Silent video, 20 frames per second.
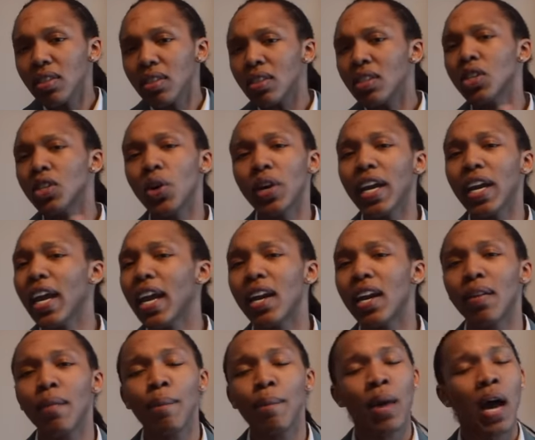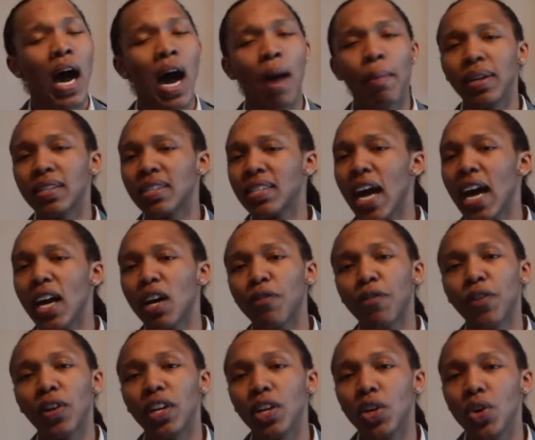So again, I'm excited
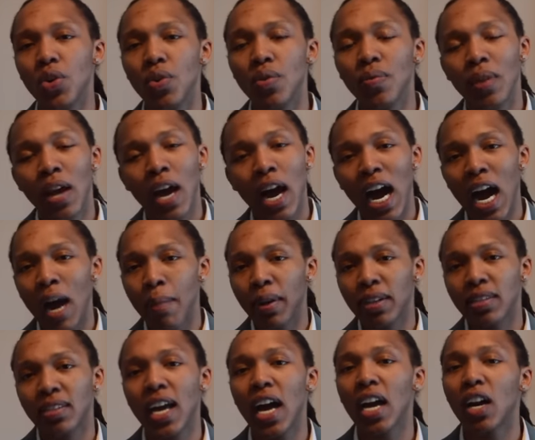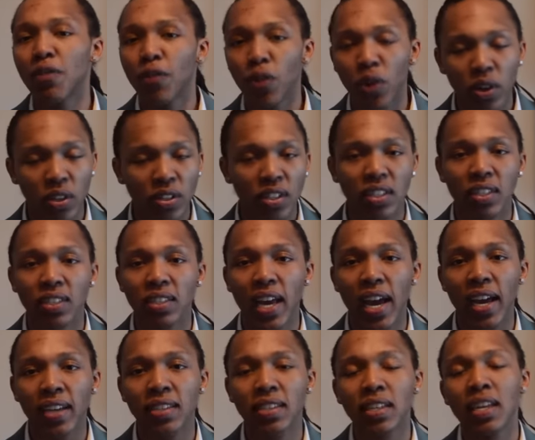for you. I'm excited for your
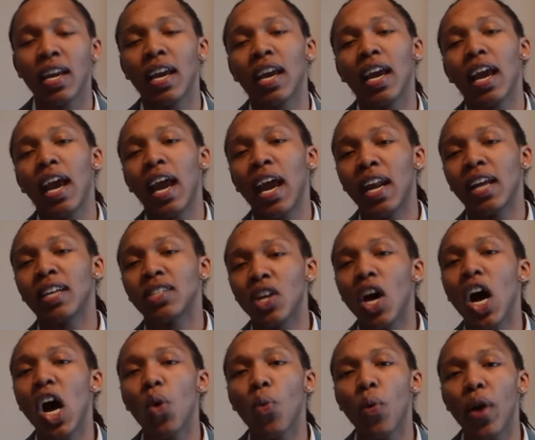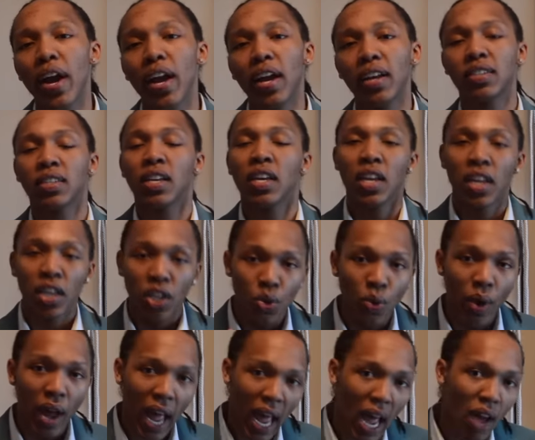success. And as always,
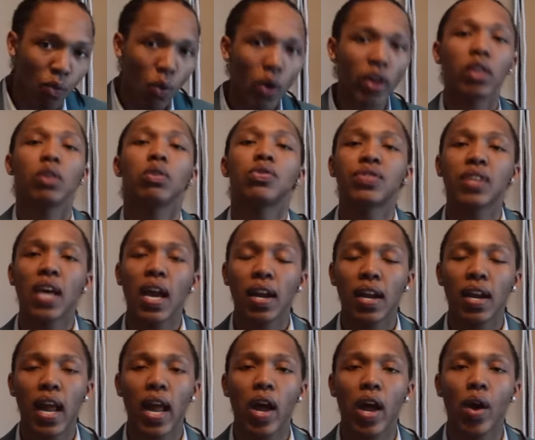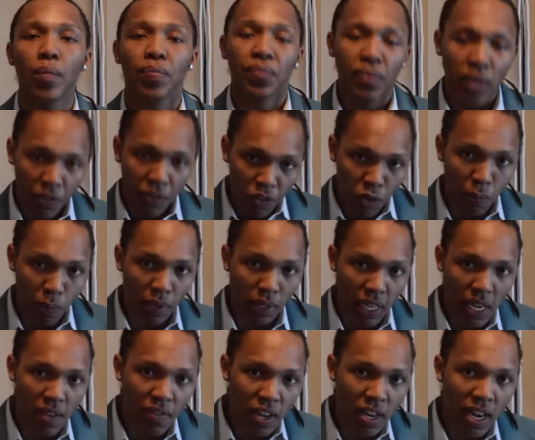you have what you say now. If you
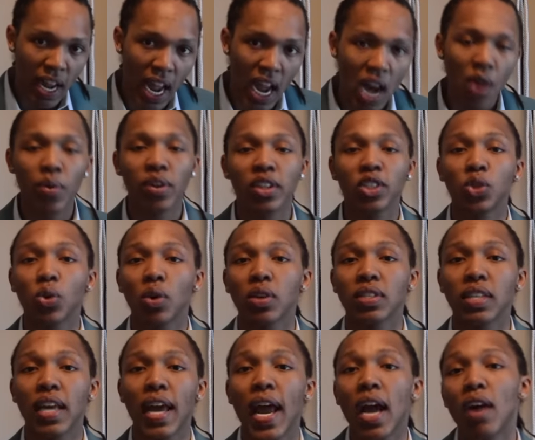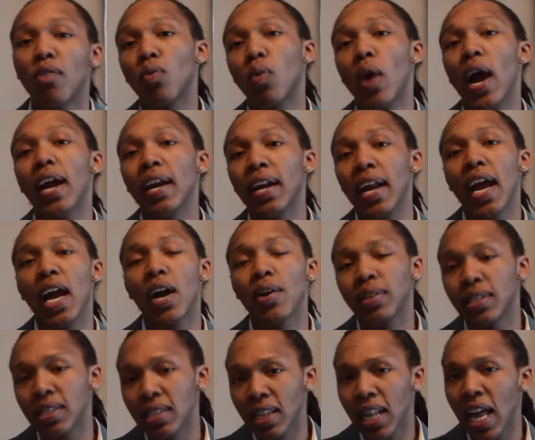believe it now, it is yours to have right now
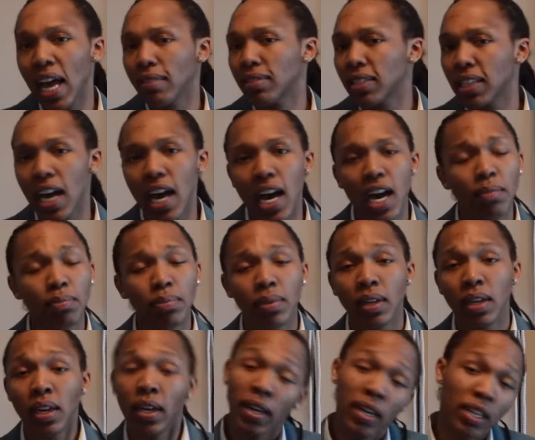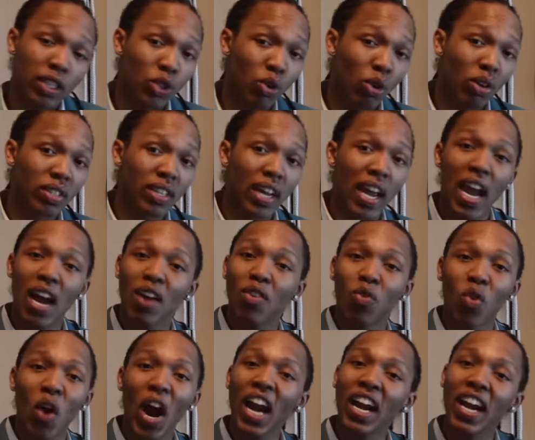in this lifetime. It's yours to
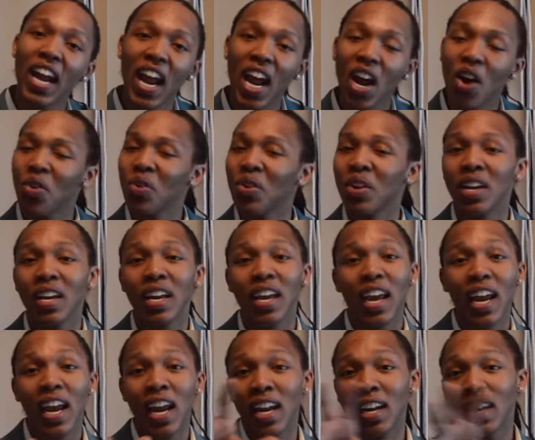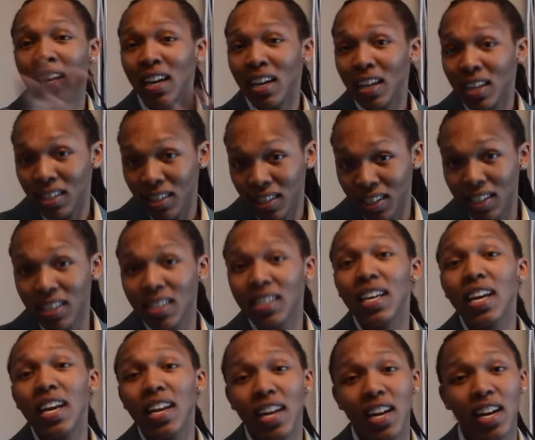have right now and
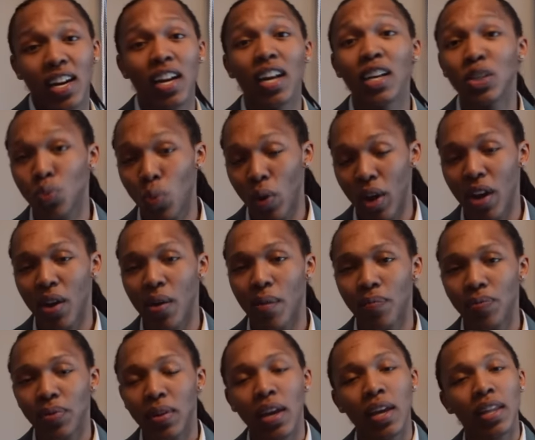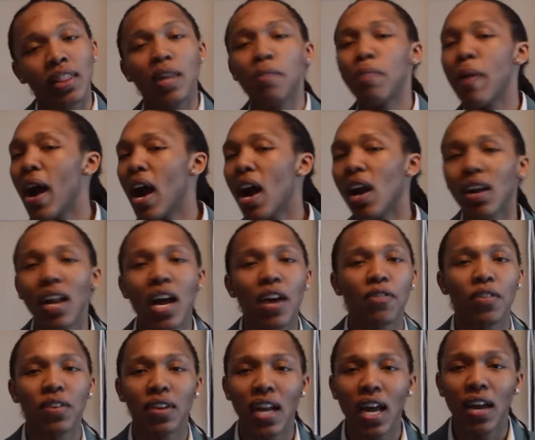succeed in it as well. The power of
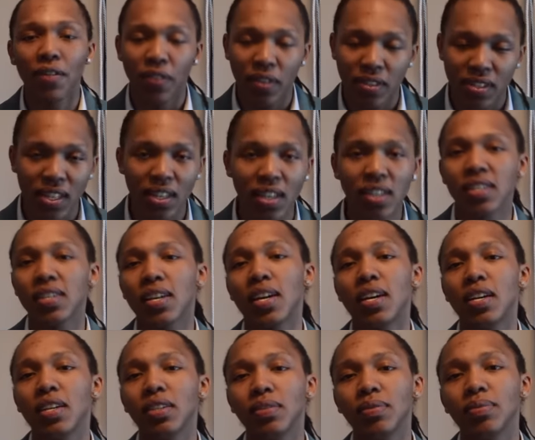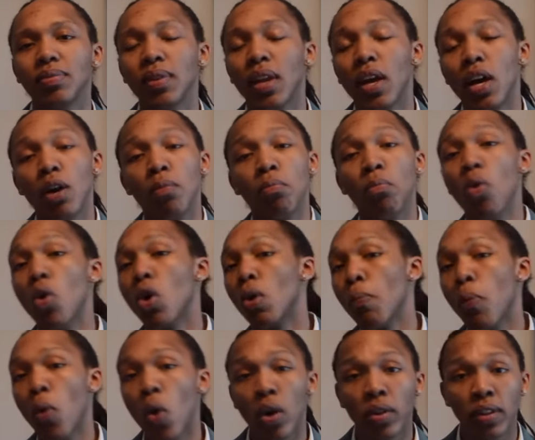life and death is in the tongue, more
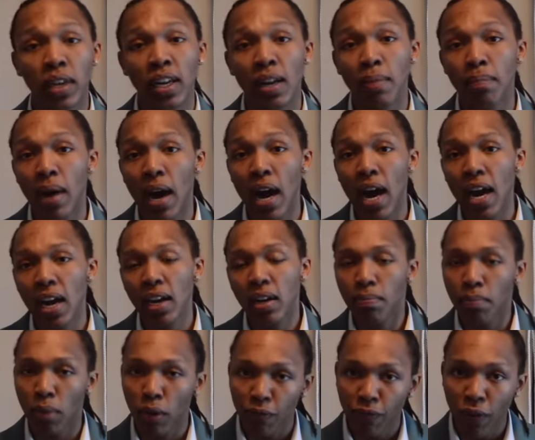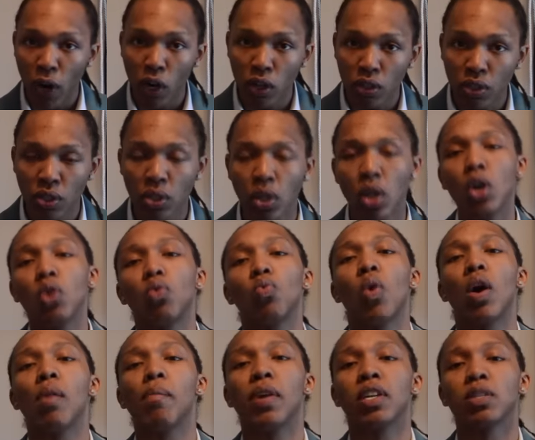importantly in the mind, but first,
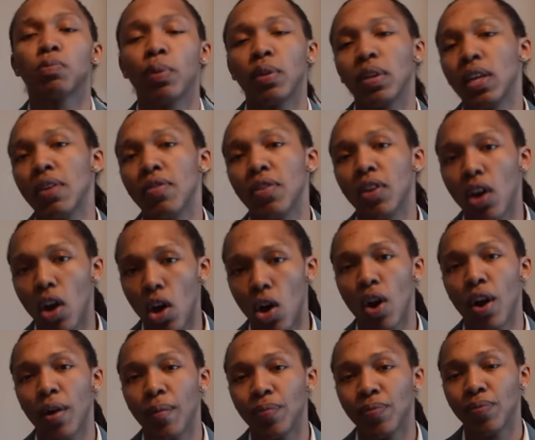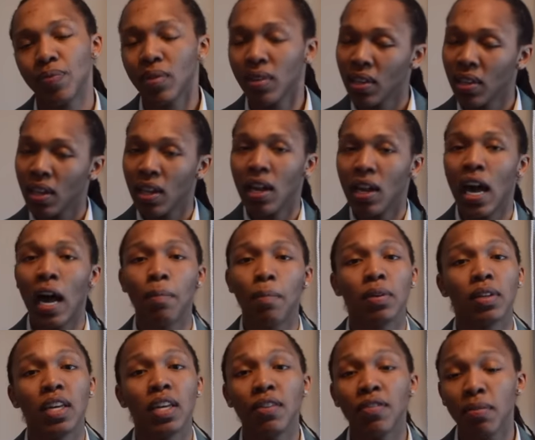one must believe in the heart. I
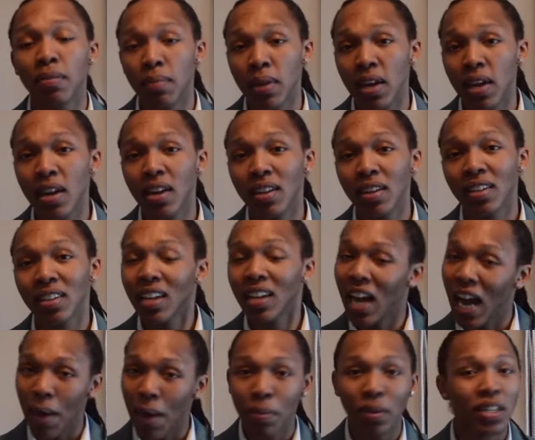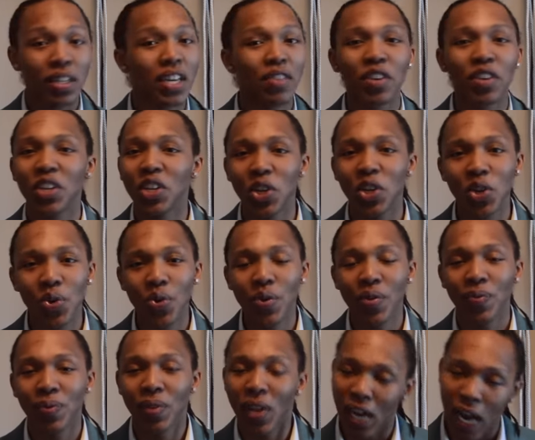believe in me, I believe in
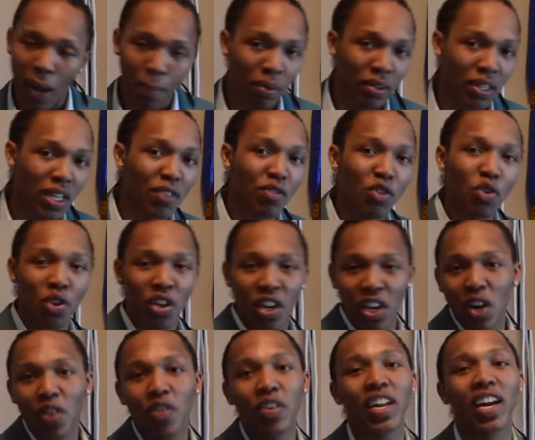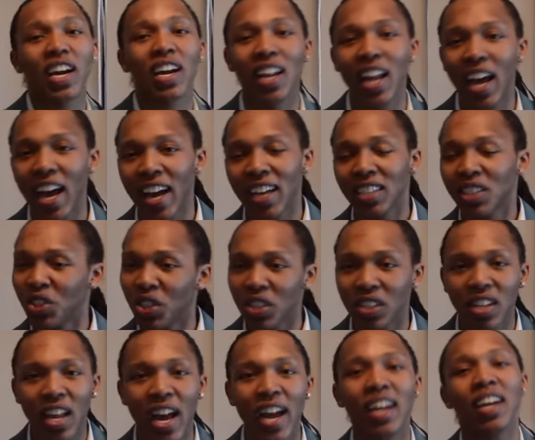you, and I believe you can get over that glass
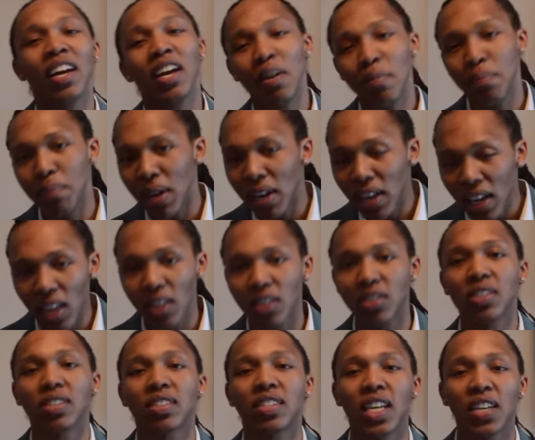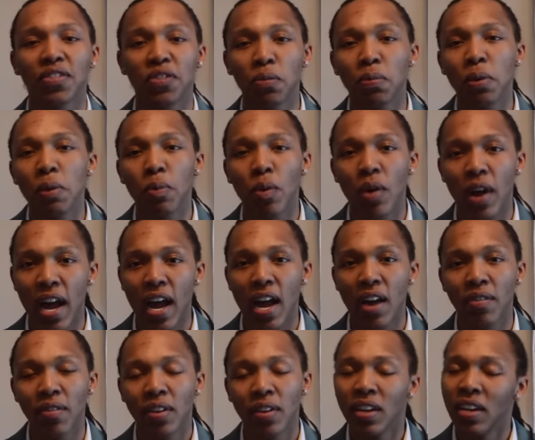just like many other successful people
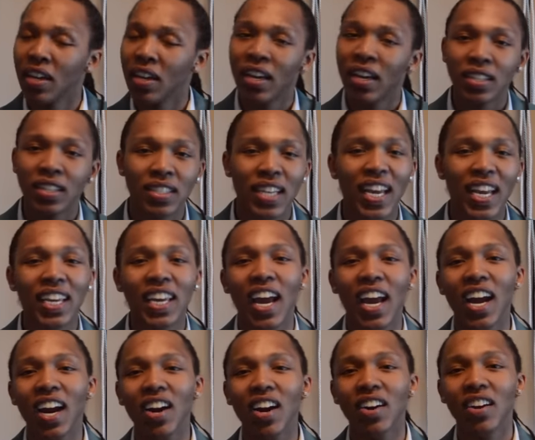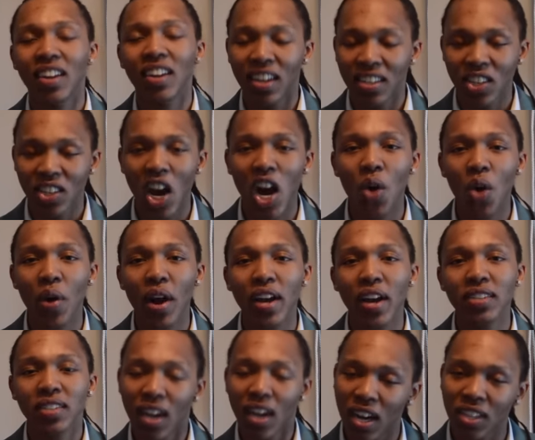have. Take care, as
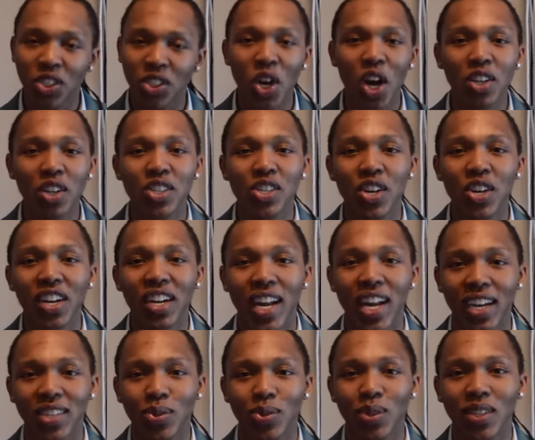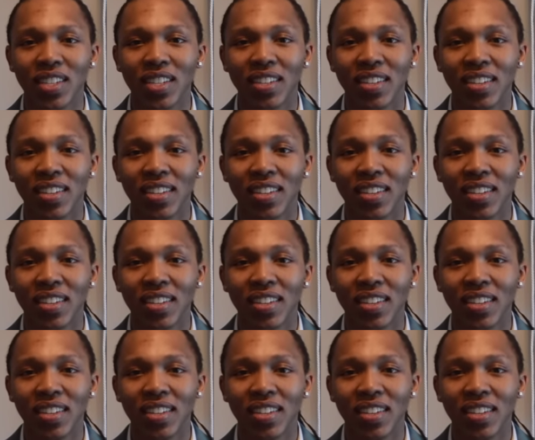always, I'll talk to you in the next one.